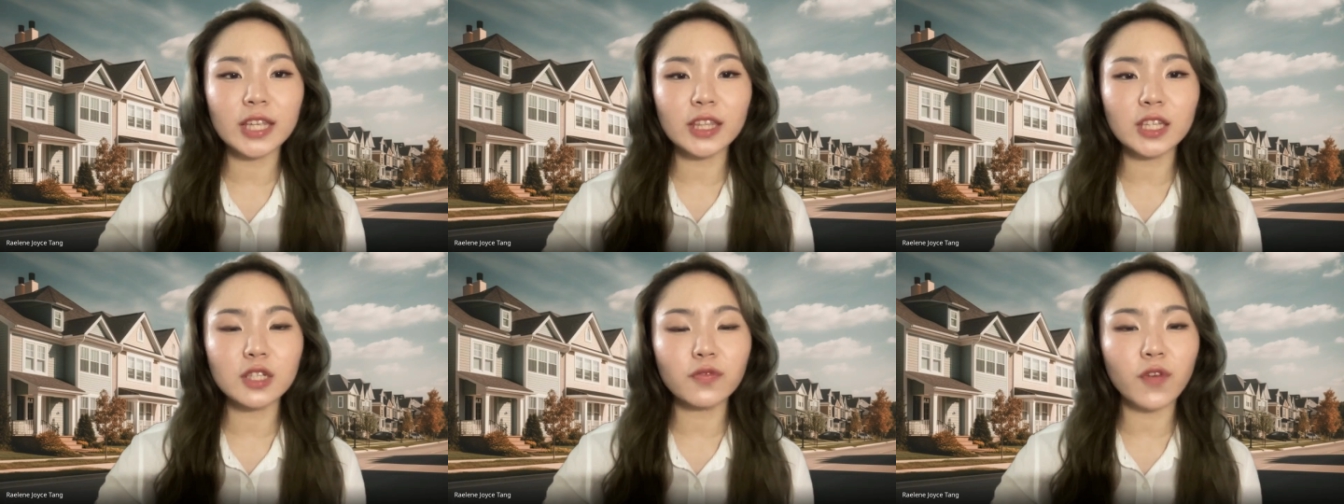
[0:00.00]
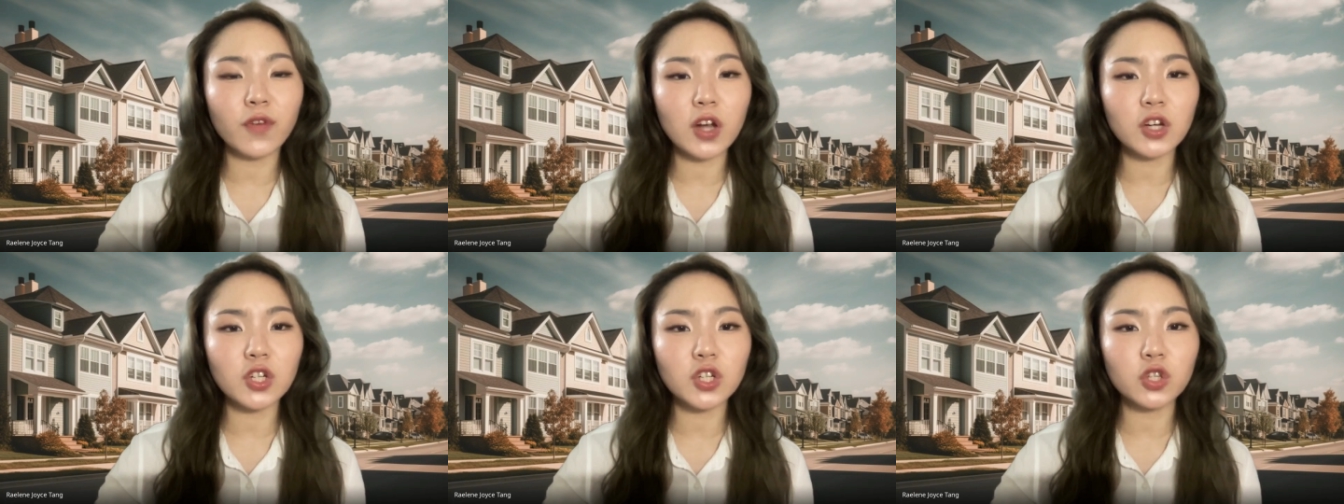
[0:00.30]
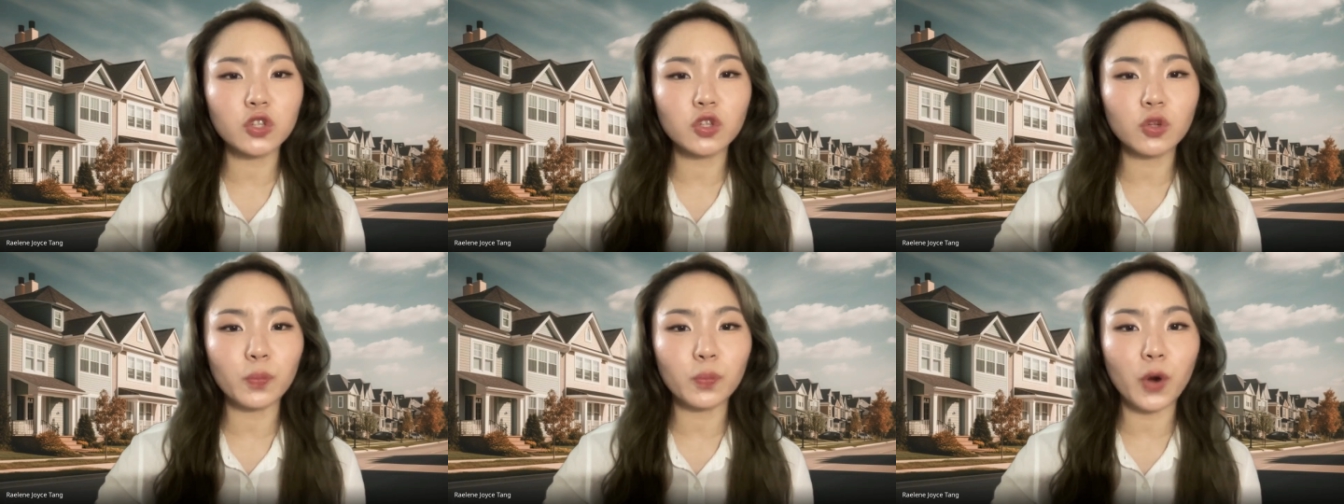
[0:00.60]
this
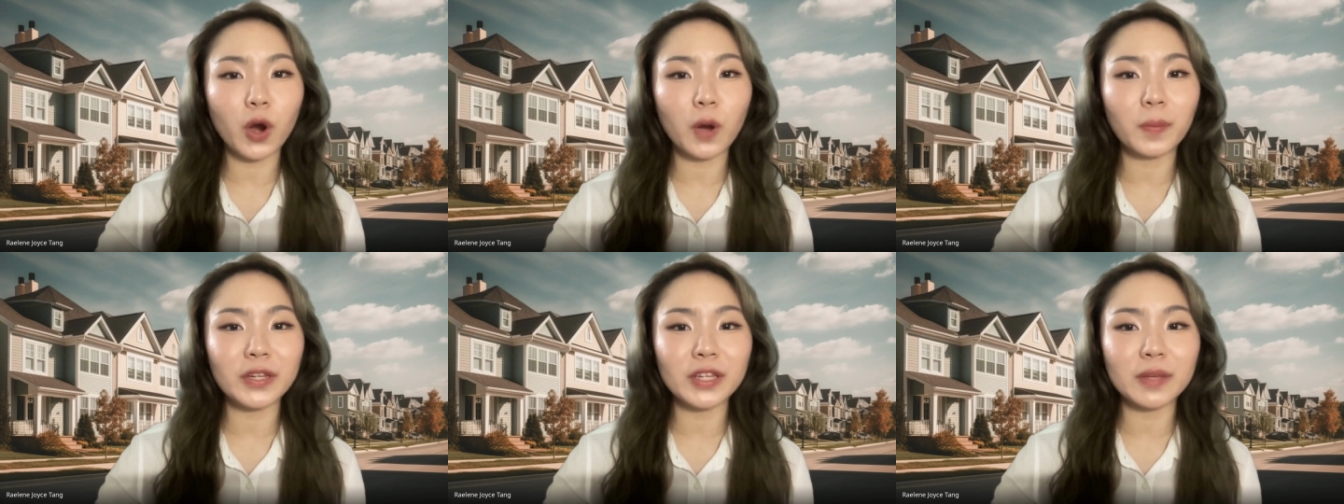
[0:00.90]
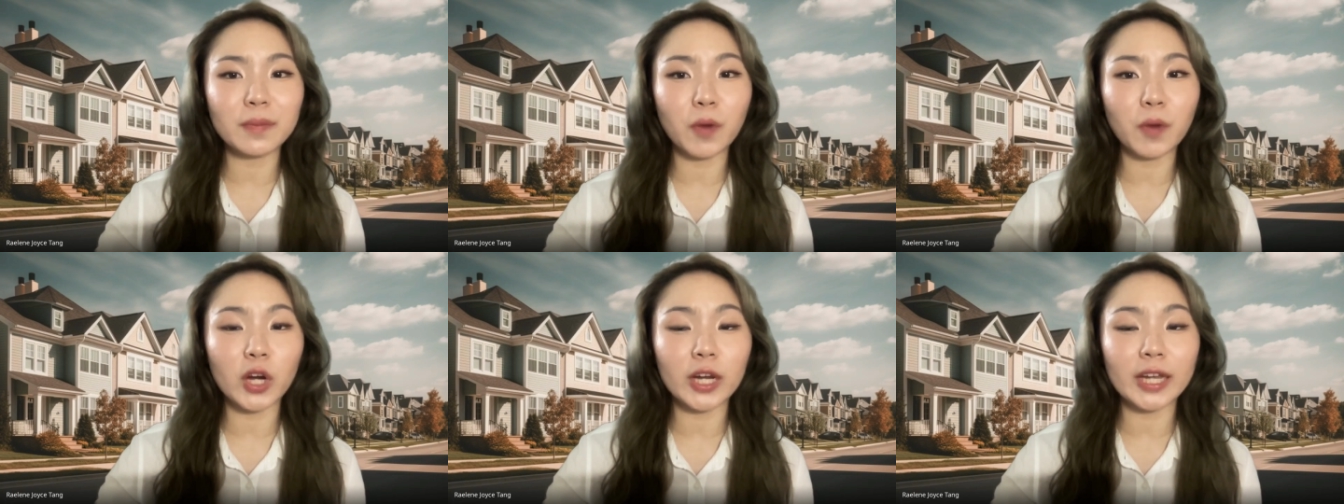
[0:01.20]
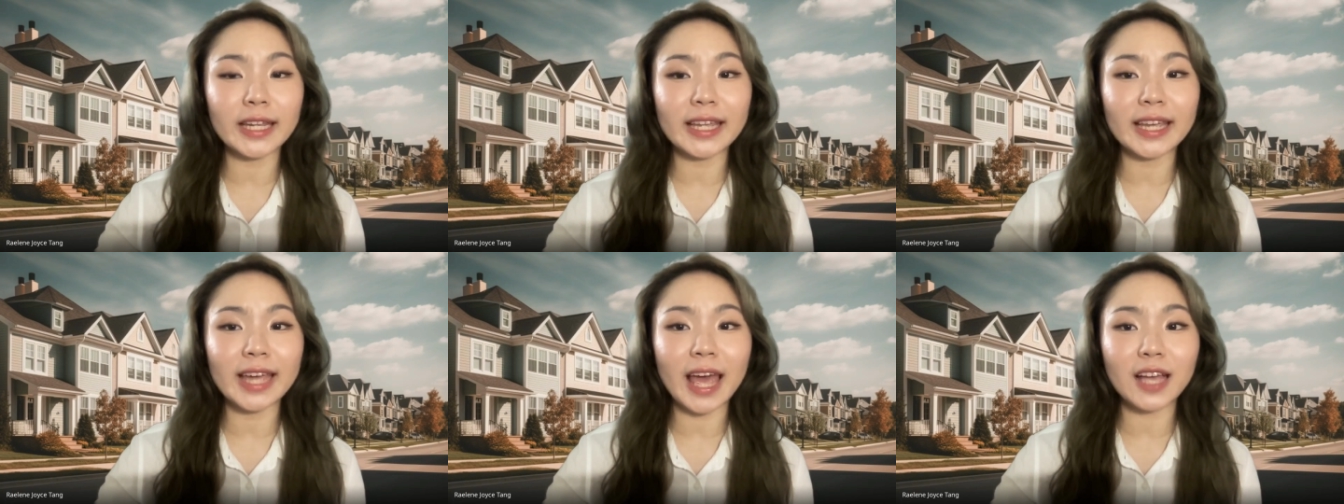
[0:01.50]
function to property
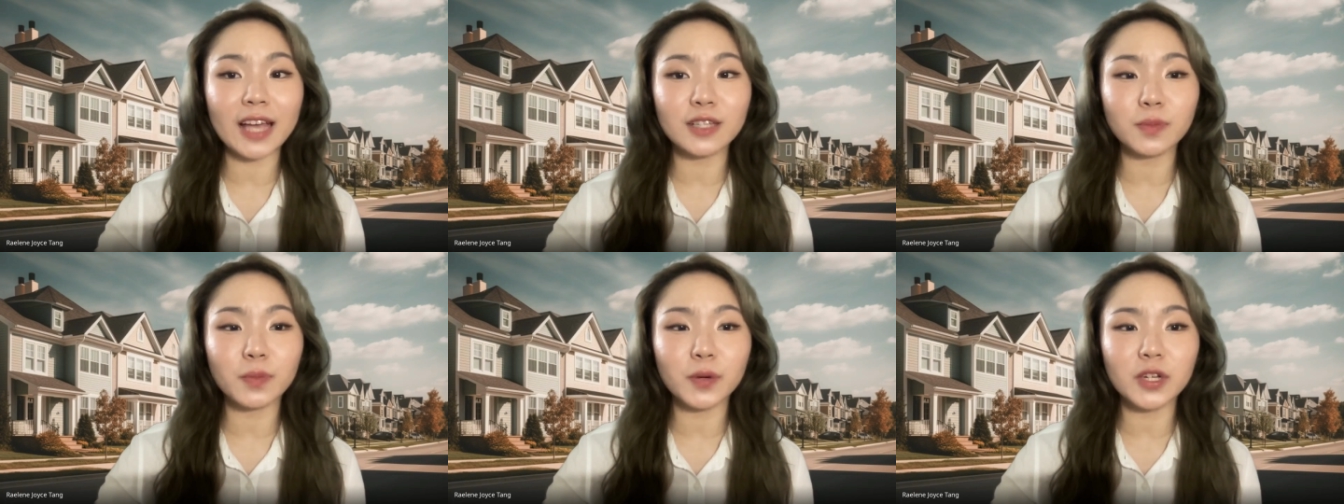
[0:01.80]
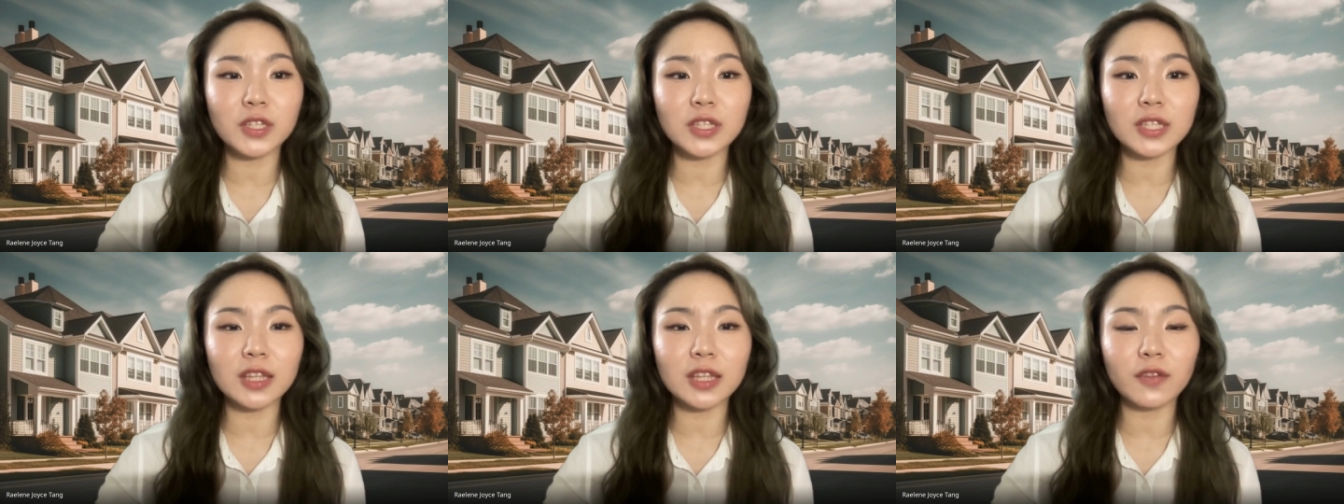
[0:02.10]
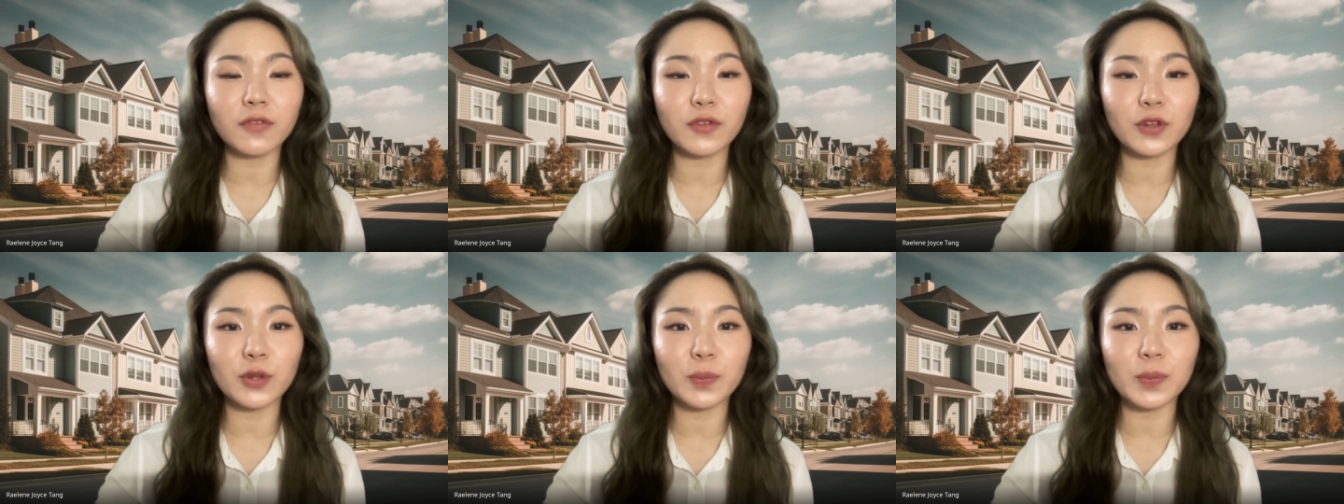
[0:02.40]
marketing experts in the
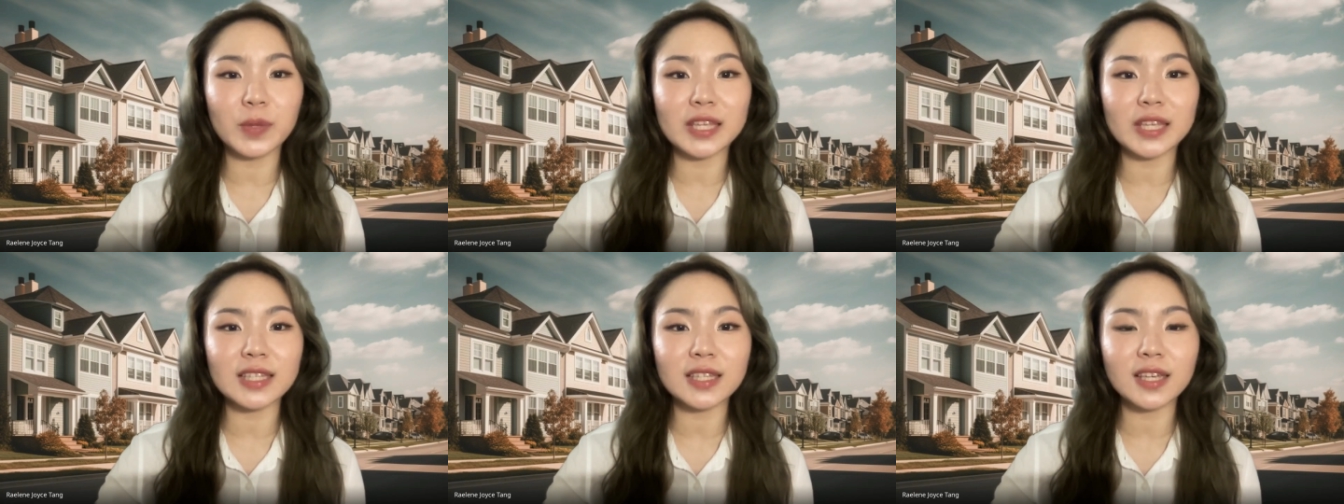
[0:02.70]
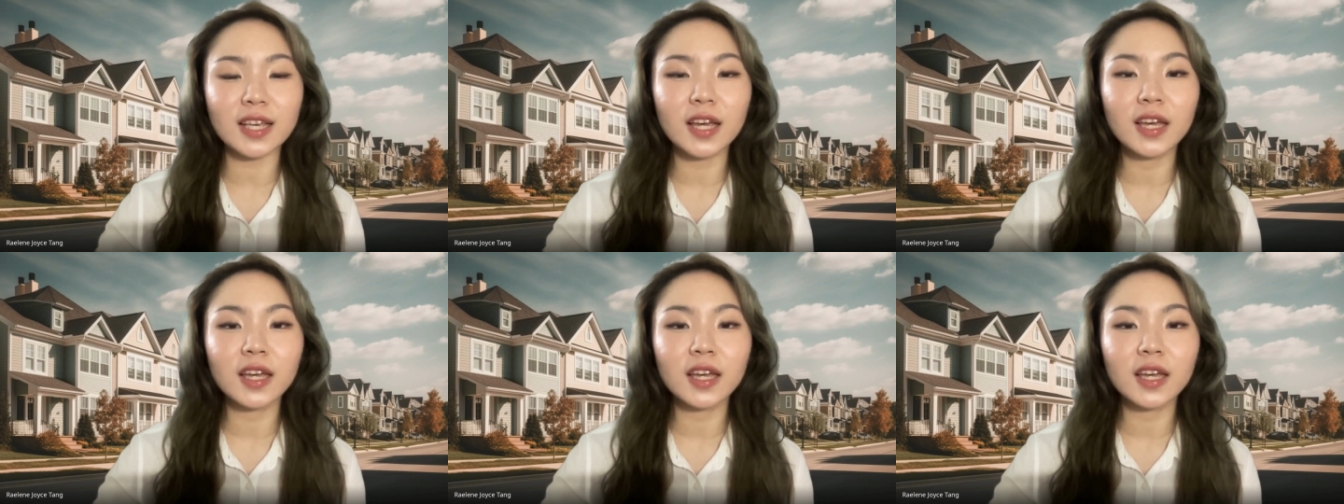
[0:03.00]
Philippines